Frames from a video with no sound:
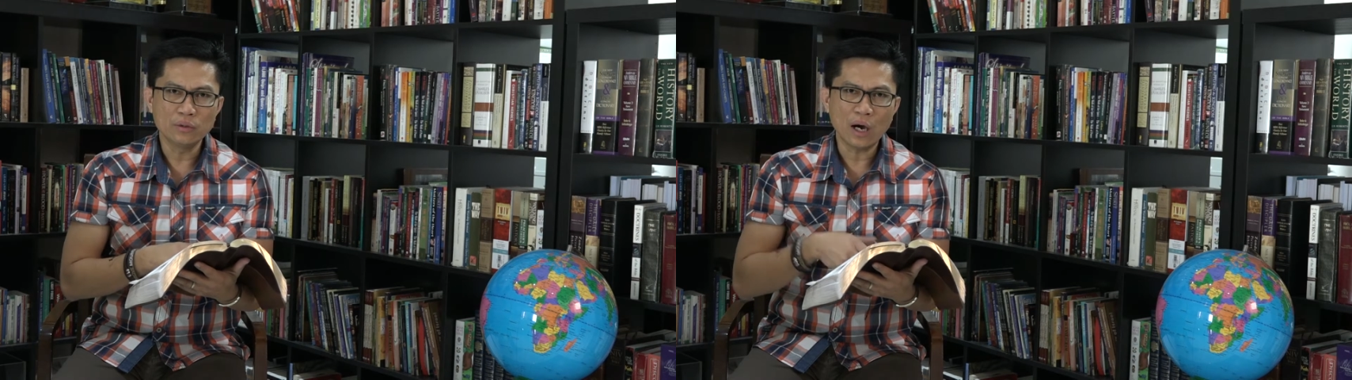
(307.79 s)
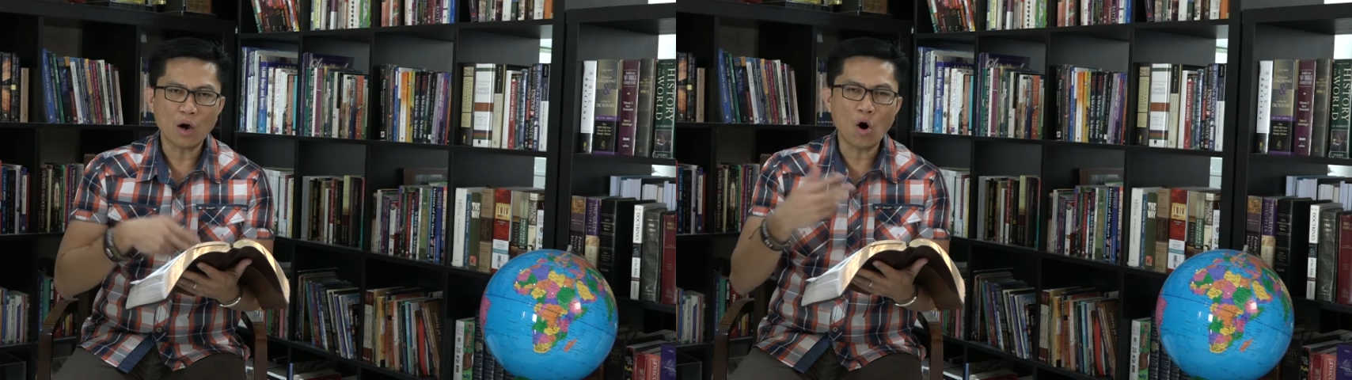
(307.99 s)

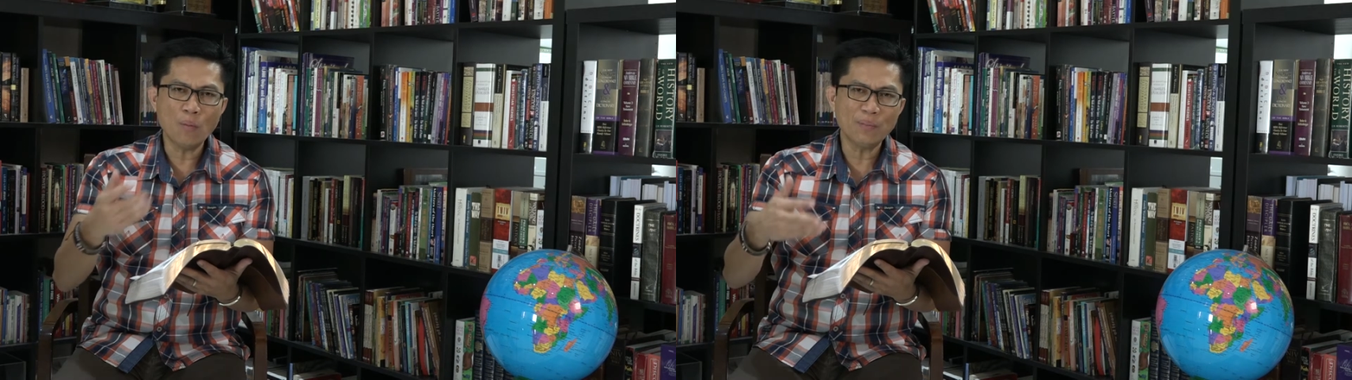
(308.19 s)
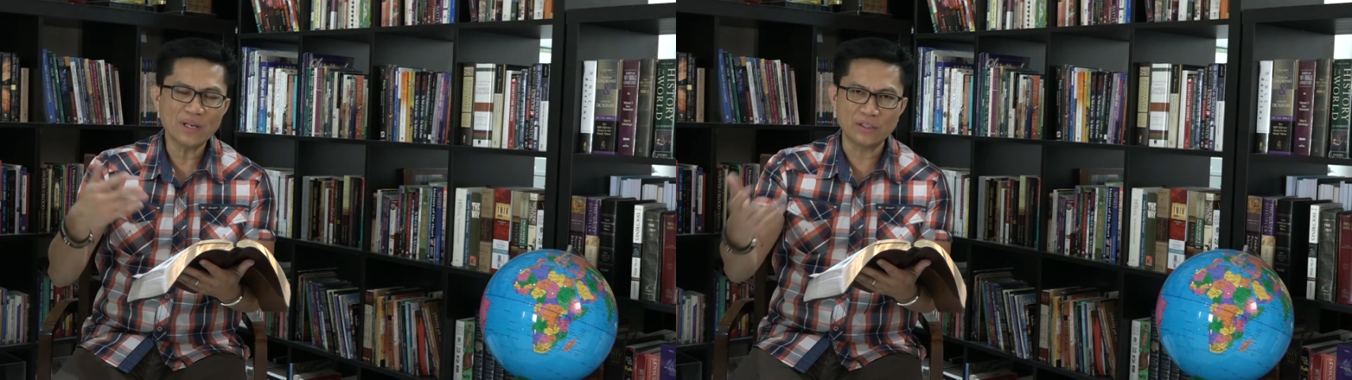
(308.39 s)

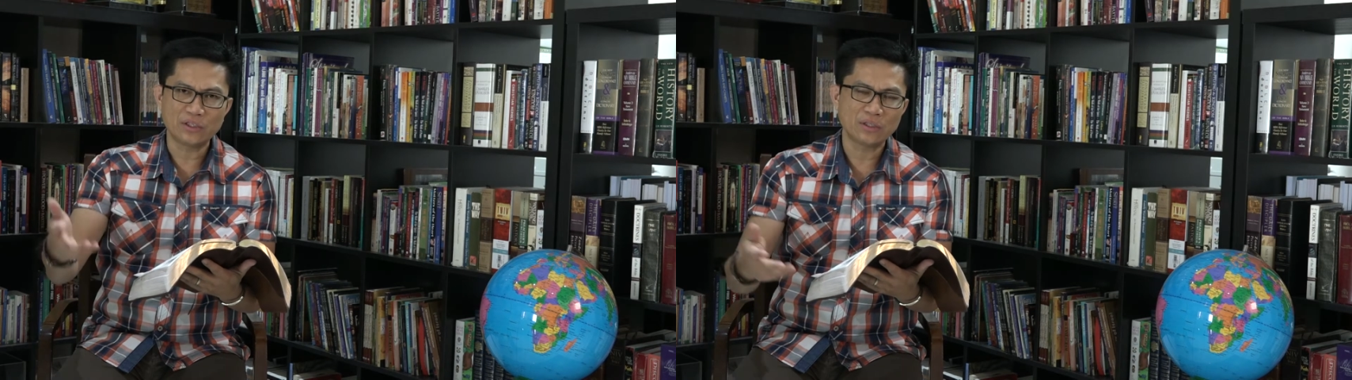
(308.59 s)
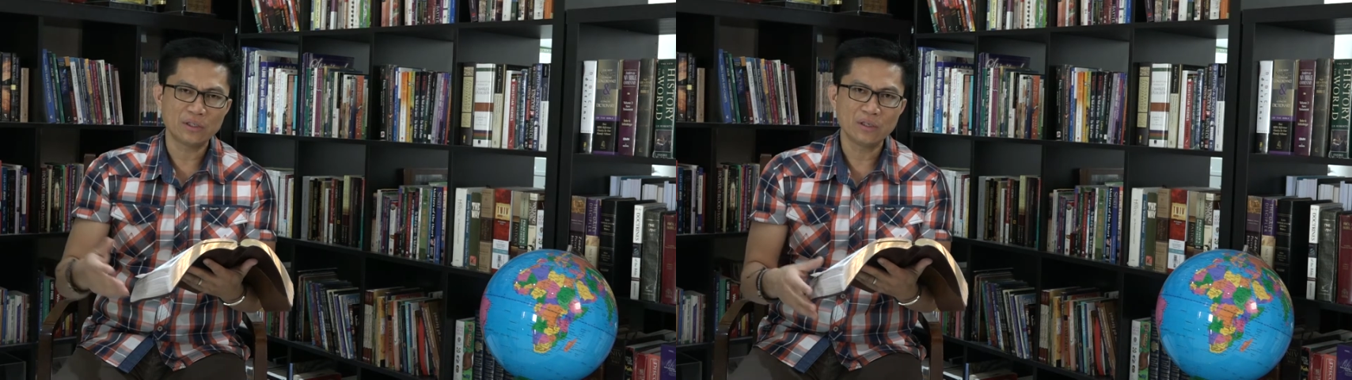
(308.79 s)

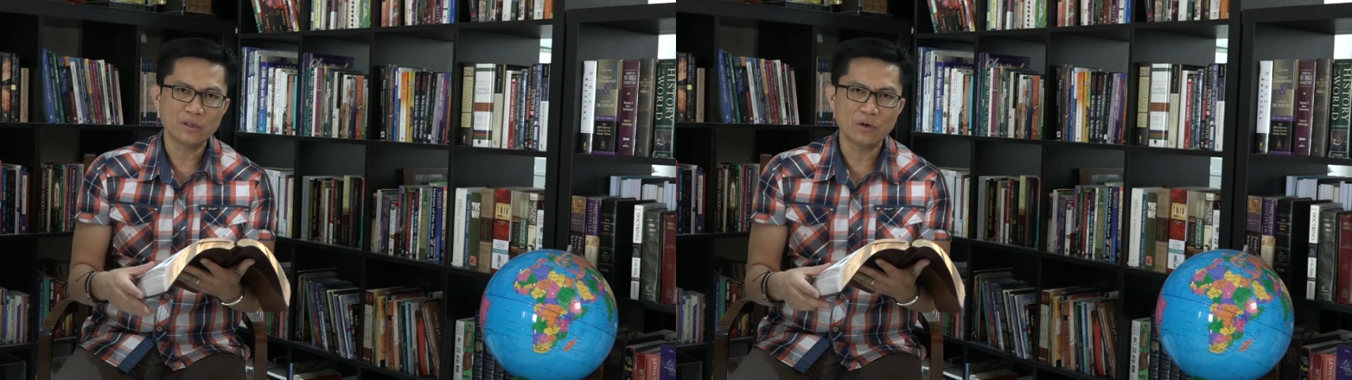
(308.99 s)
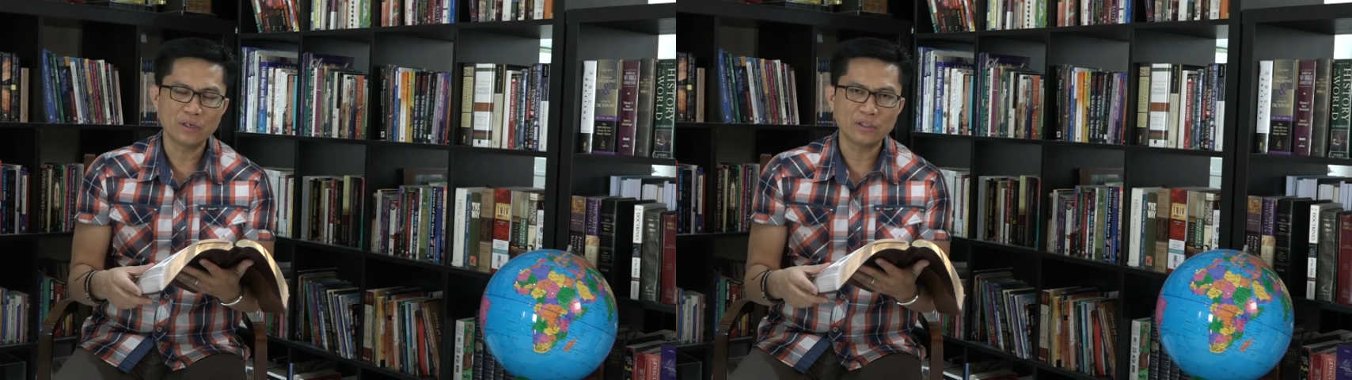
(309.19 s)
accomplish,
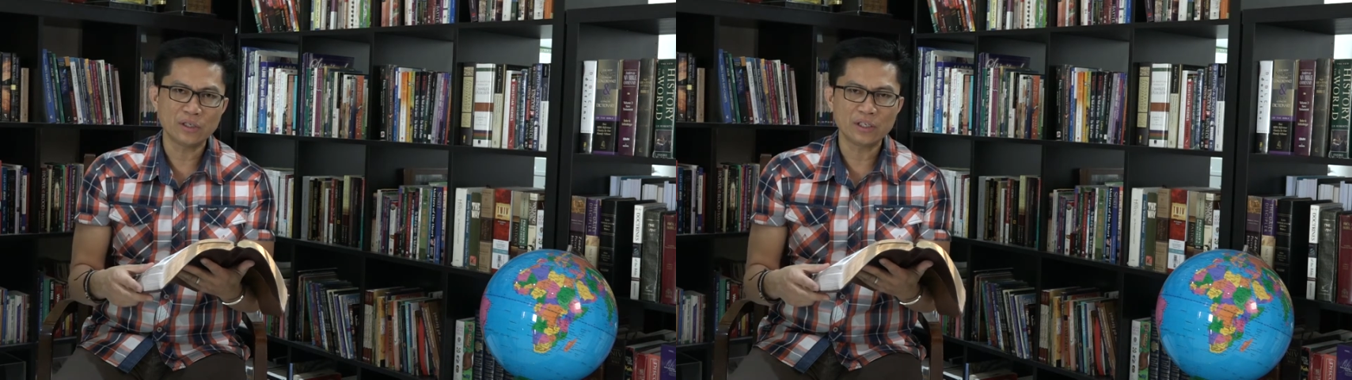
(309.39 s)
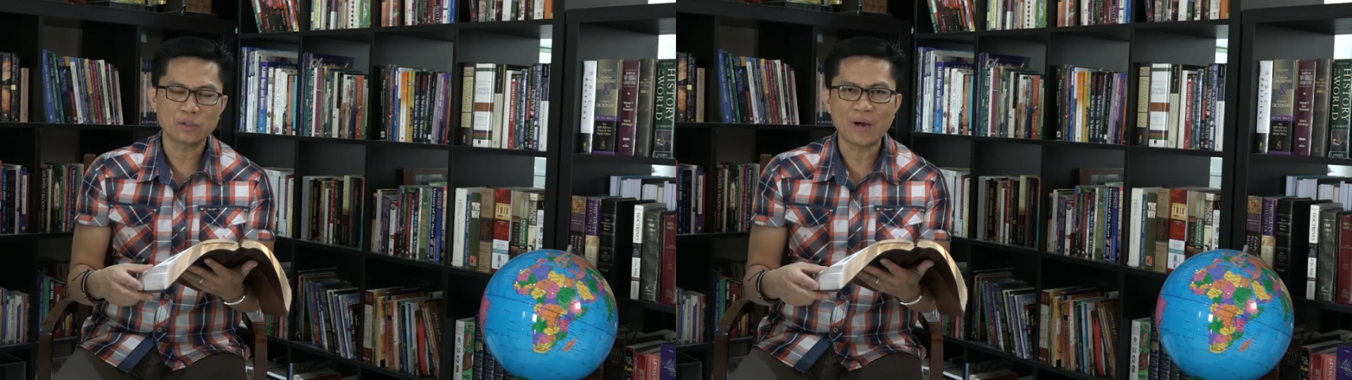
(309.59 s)
you know,
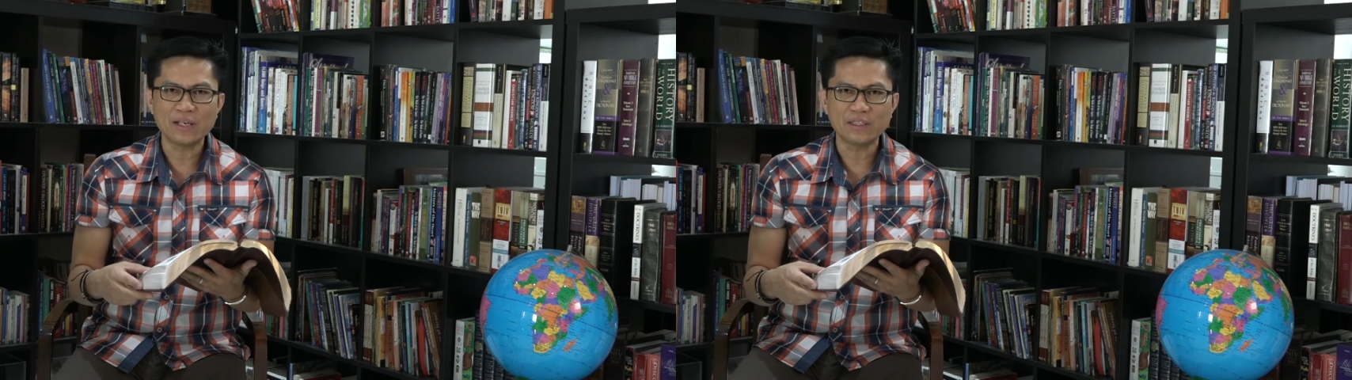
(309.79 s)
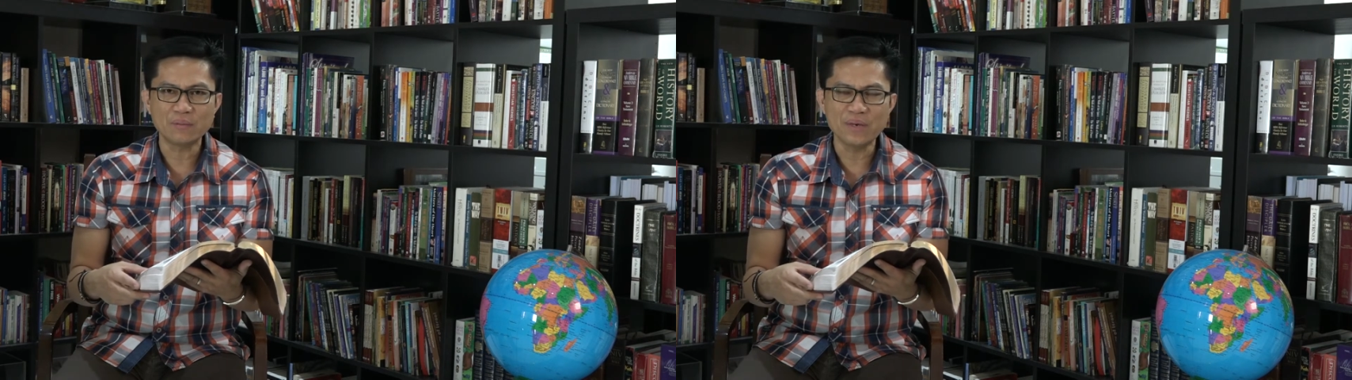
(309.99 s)
his
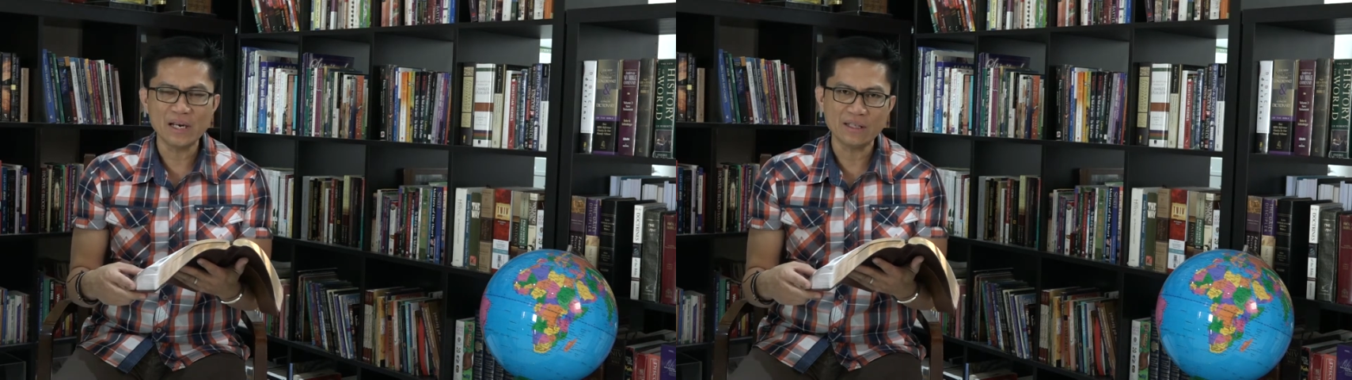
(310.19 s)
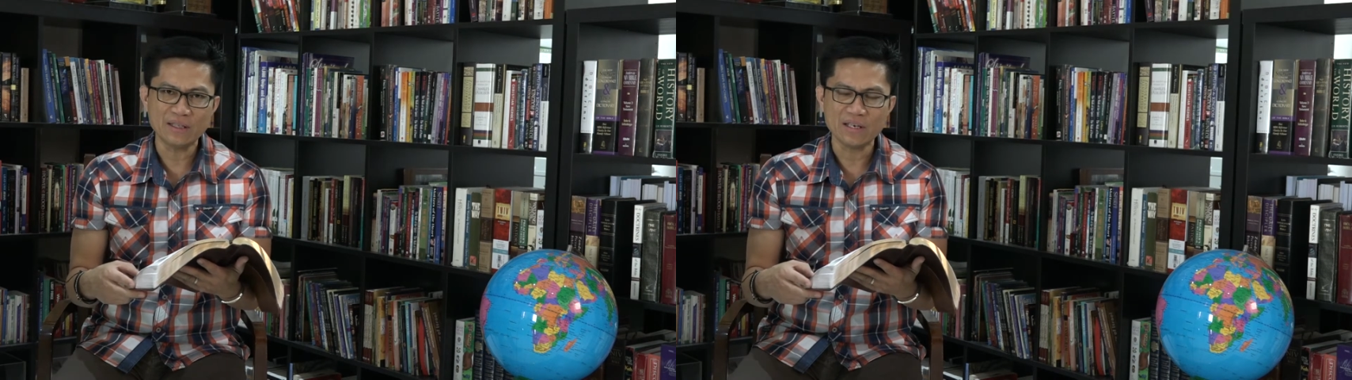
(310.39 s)

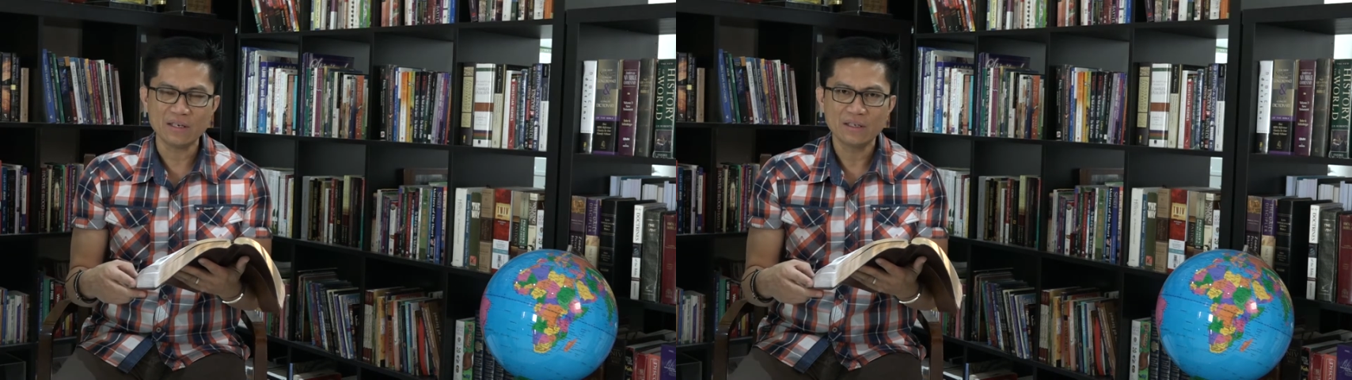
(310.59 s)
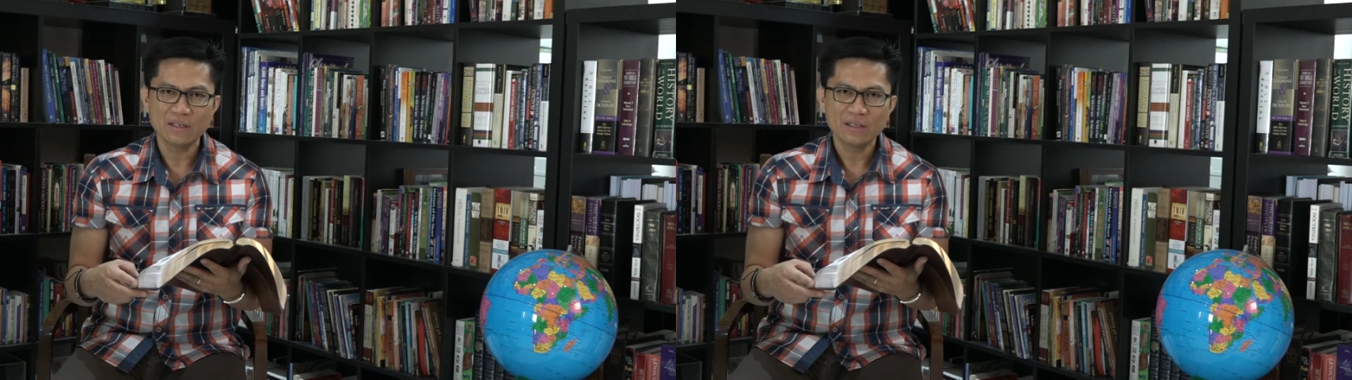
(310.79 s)
responsibility.